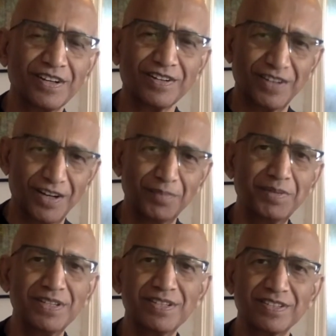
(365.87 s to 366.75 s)

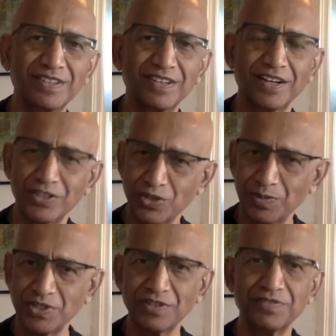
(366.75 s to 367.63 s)
calmness, and so
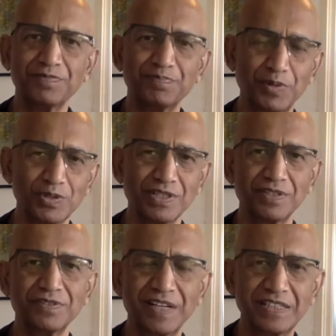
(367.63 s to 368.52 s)
much of
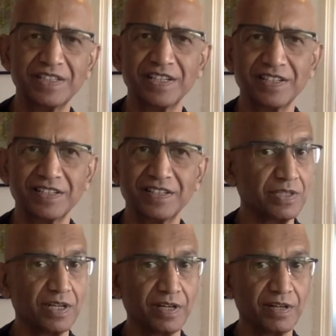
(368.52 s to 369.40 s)
positive etiquette.
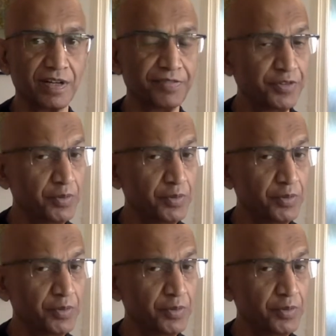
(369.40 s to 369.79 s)
So a few